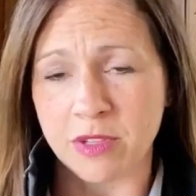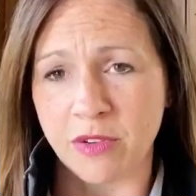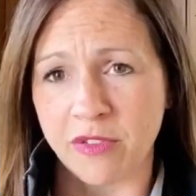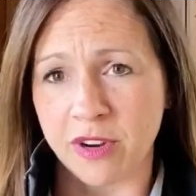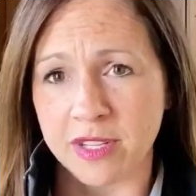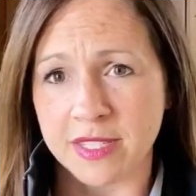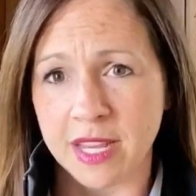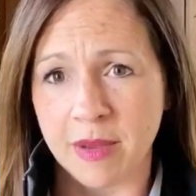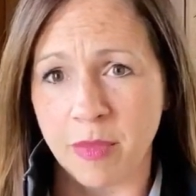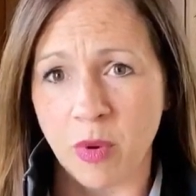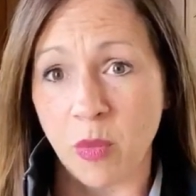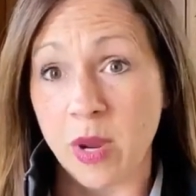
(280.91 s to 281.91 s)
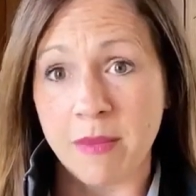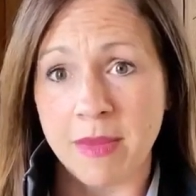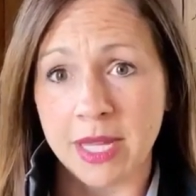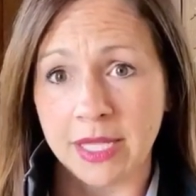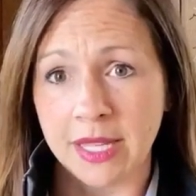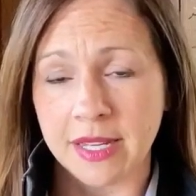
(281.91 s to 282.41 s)
So for example, wheat
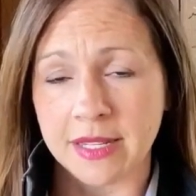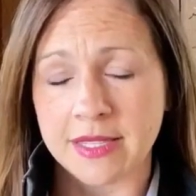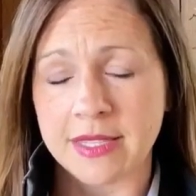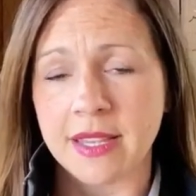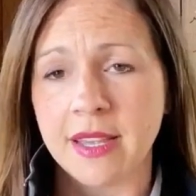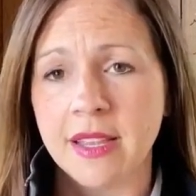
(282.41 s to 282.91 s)
middlings.